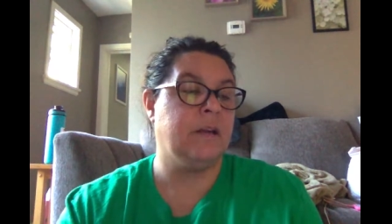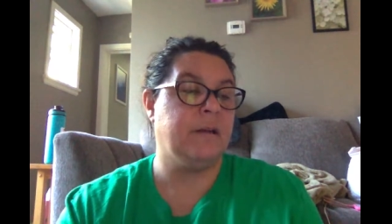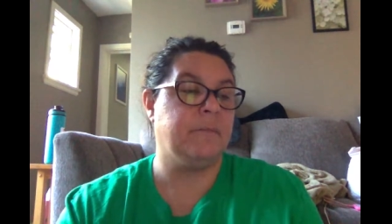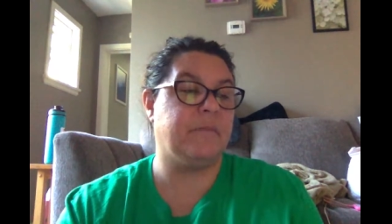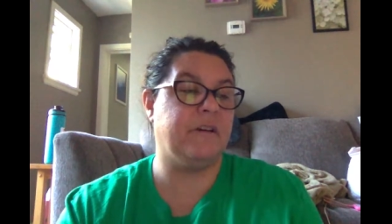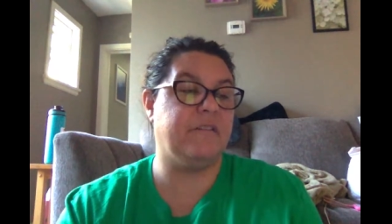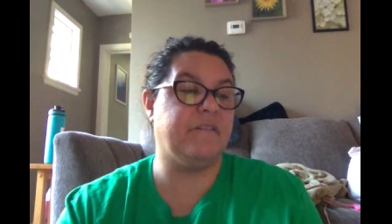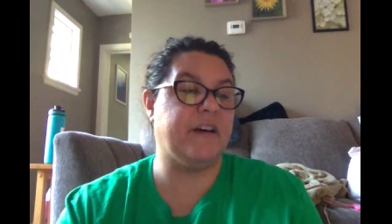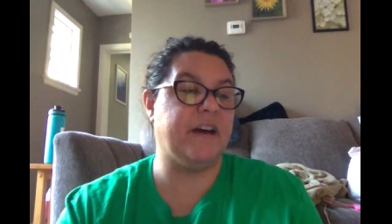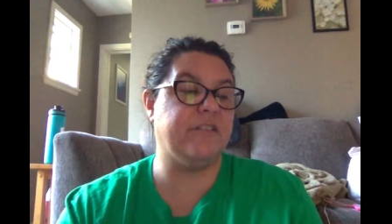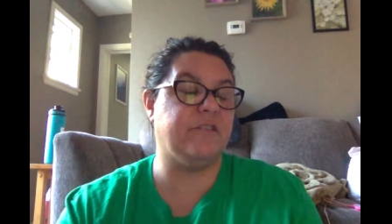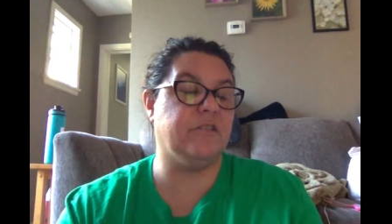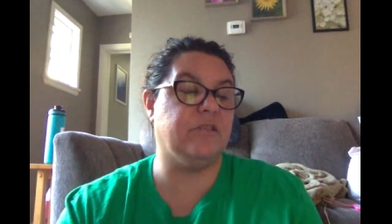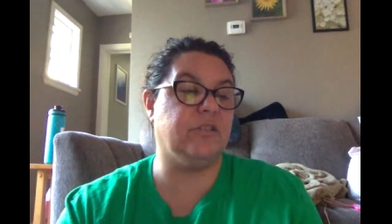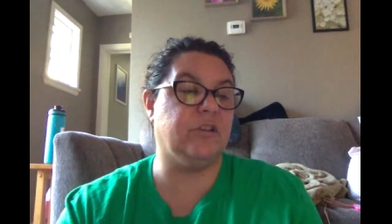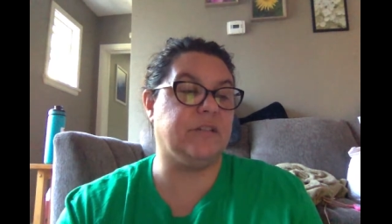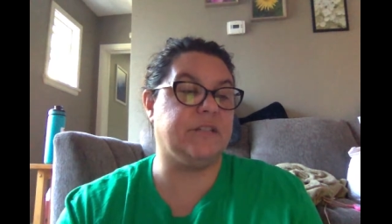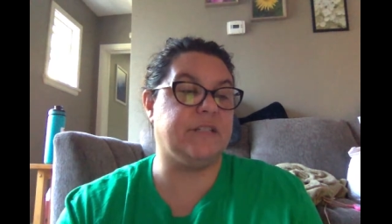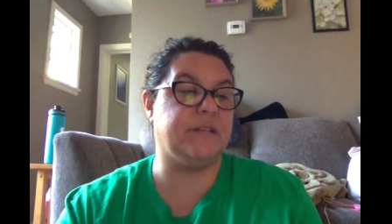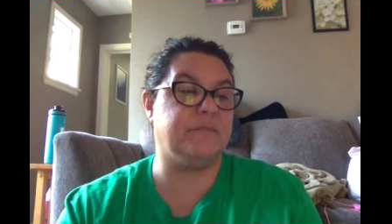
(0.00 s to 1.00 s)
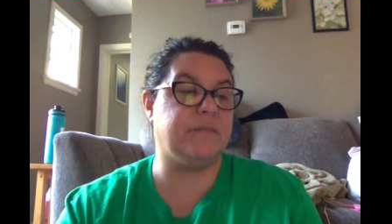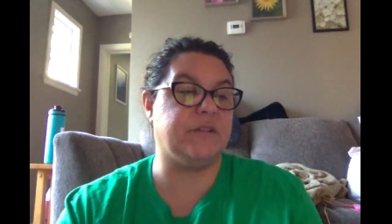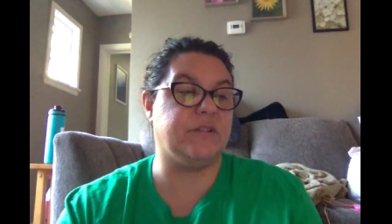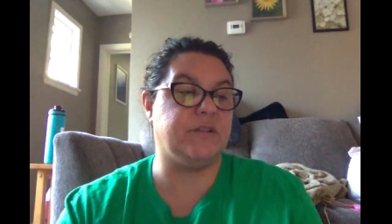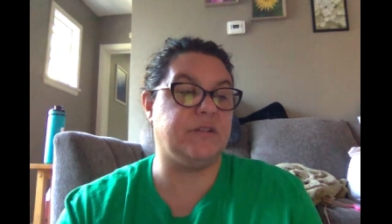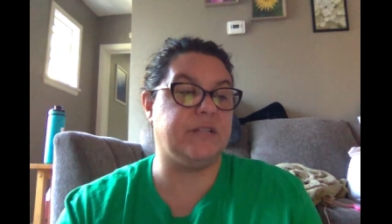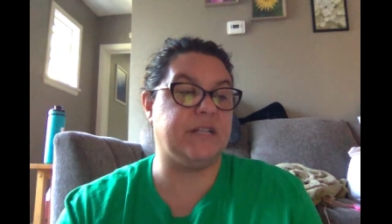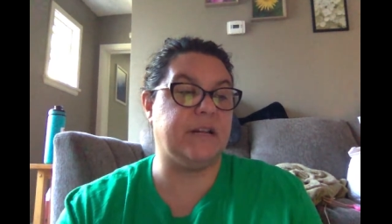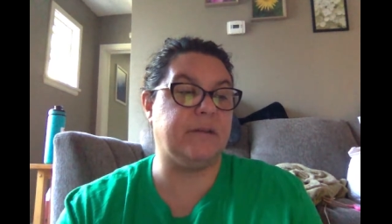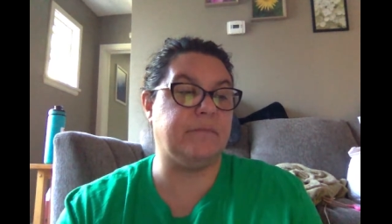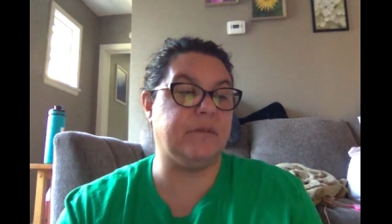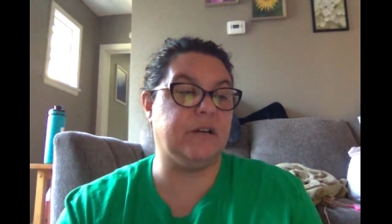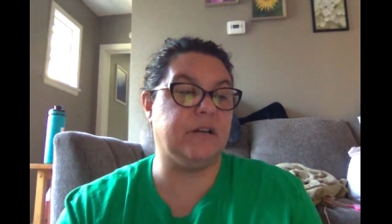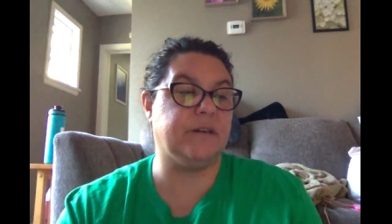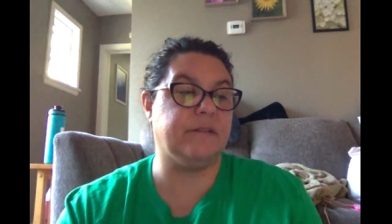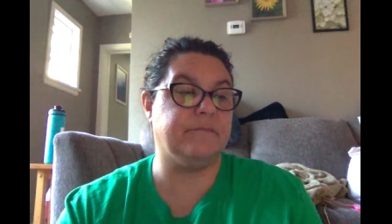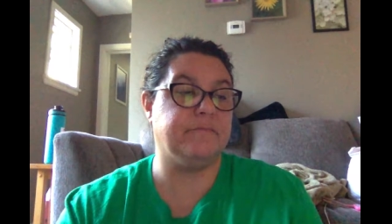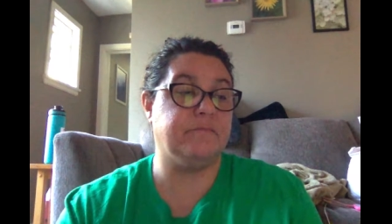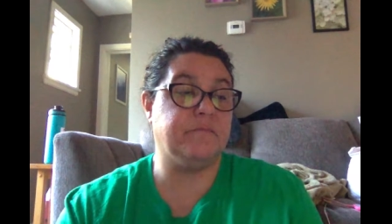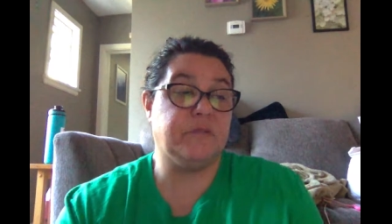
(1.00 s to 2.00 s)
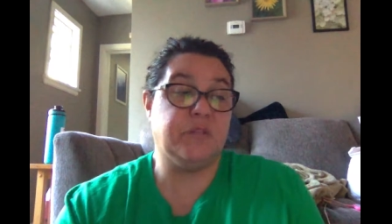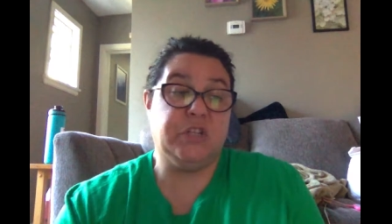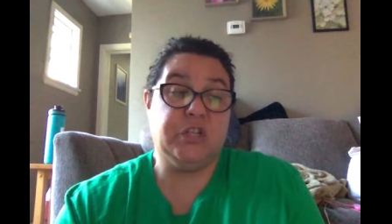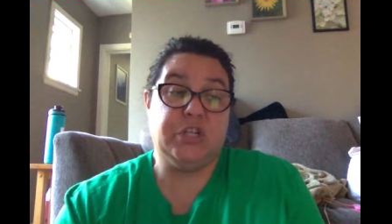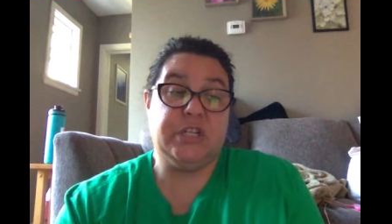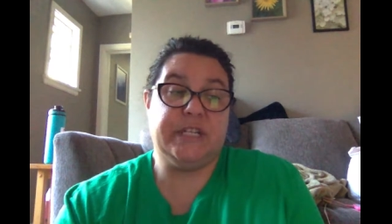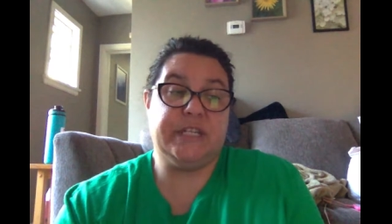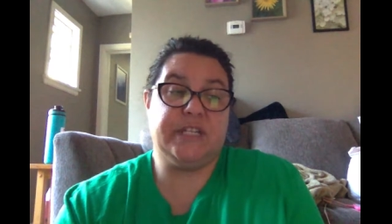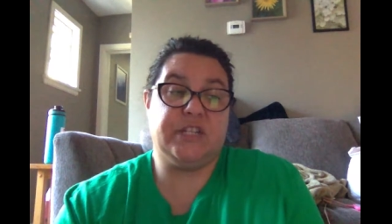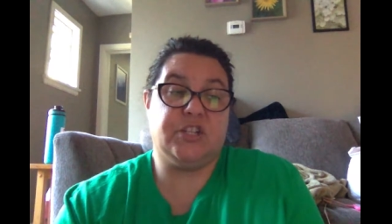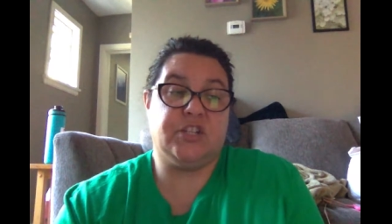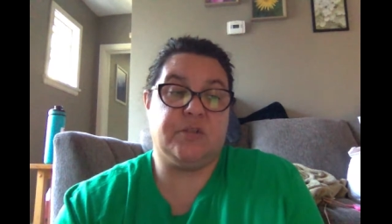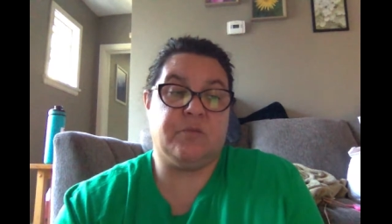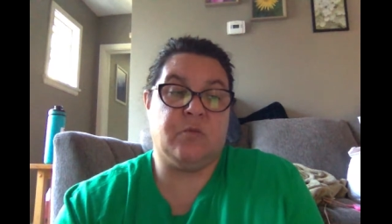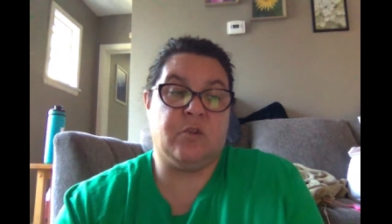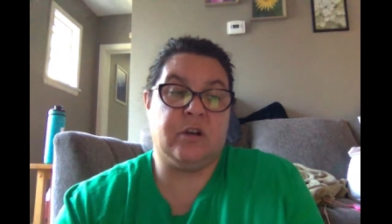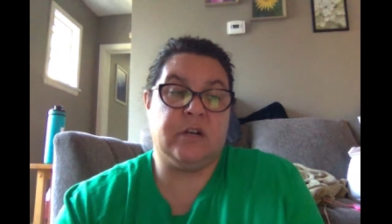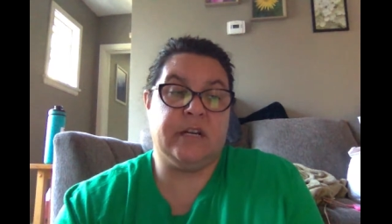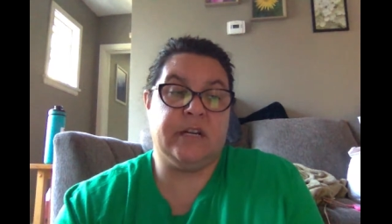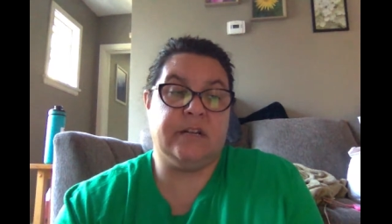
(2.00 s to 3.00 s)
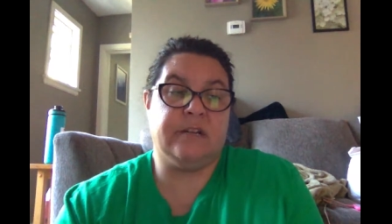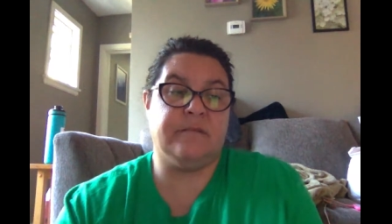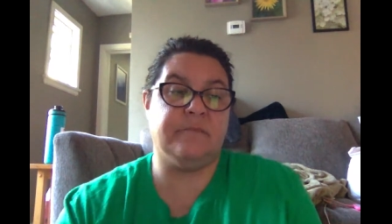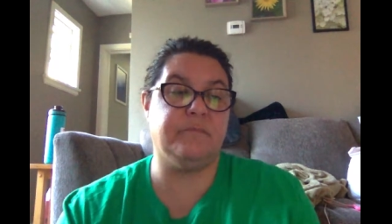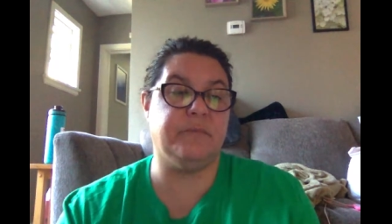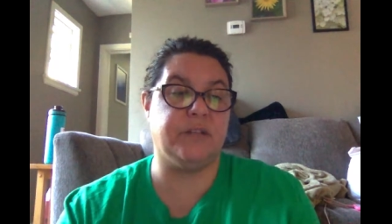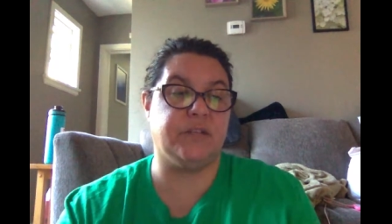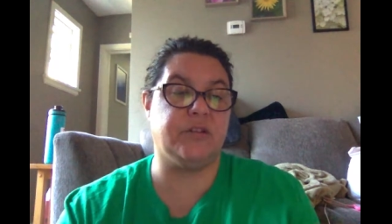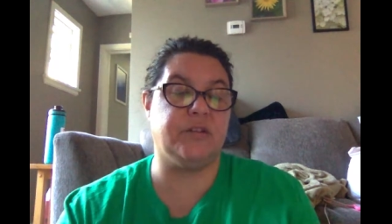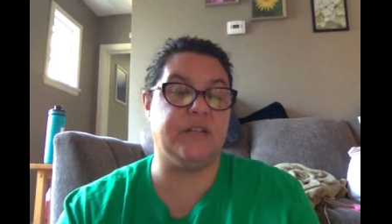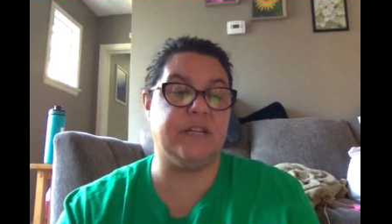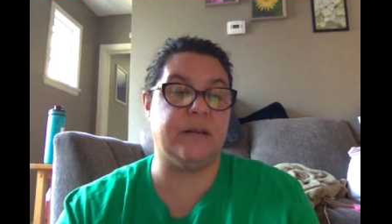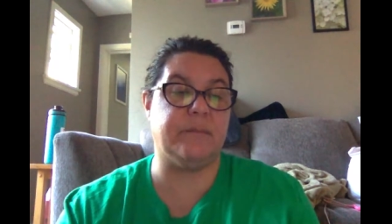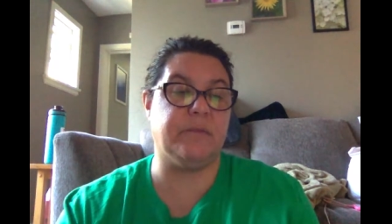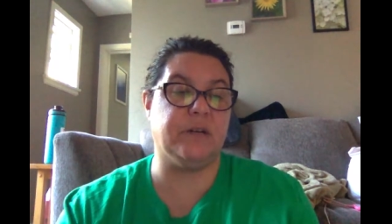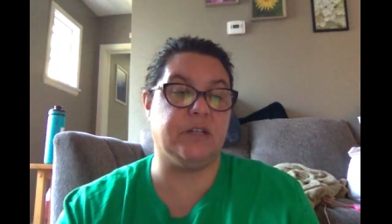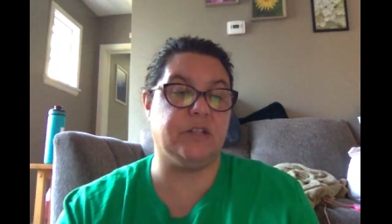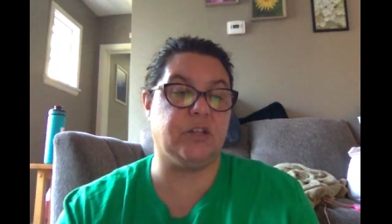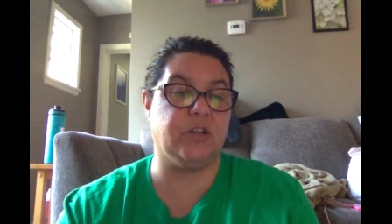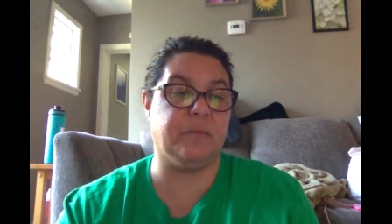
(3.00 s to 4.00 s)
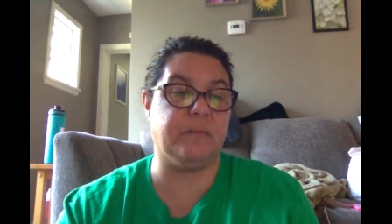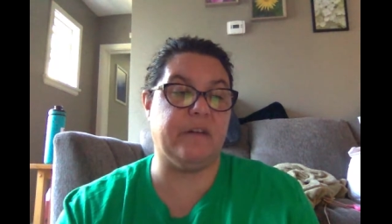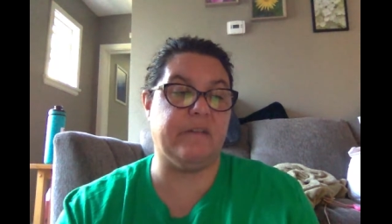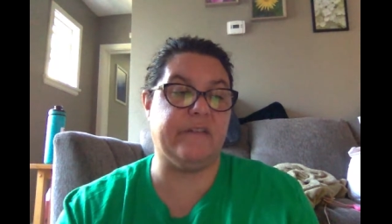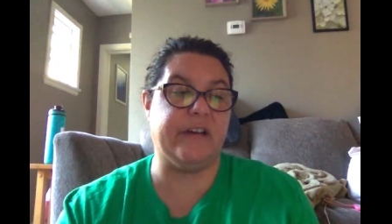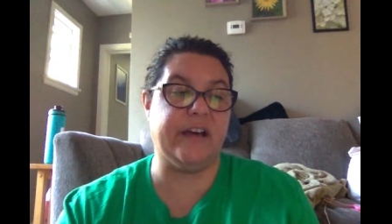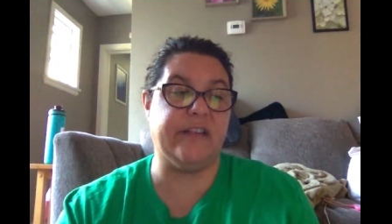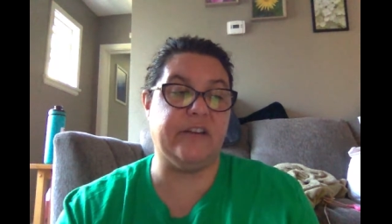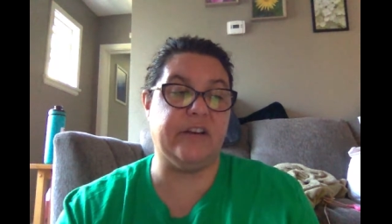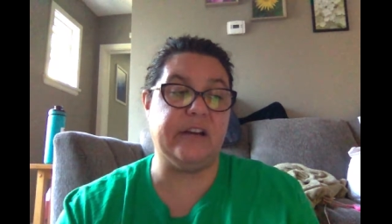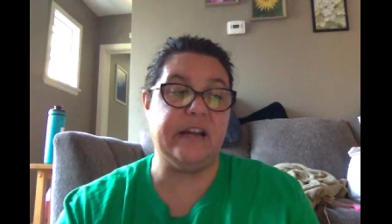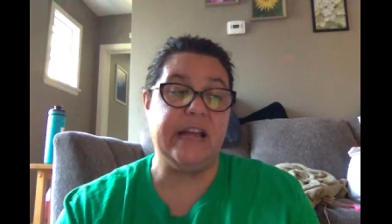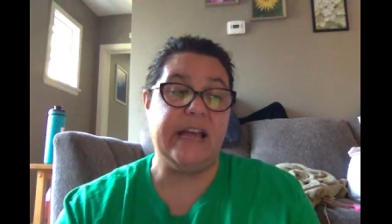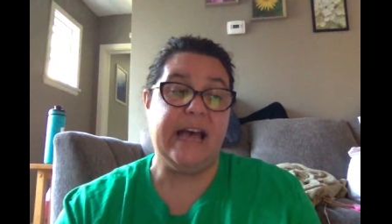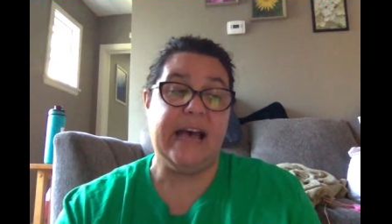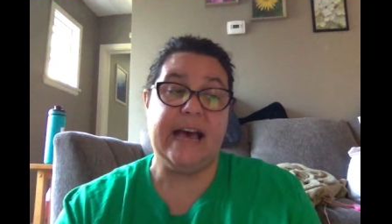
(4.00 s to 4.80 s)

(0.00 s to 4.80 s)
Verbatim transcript: My father looked at Mr. Denberg. It's your decision, Warren, Mr. Denberg told my father.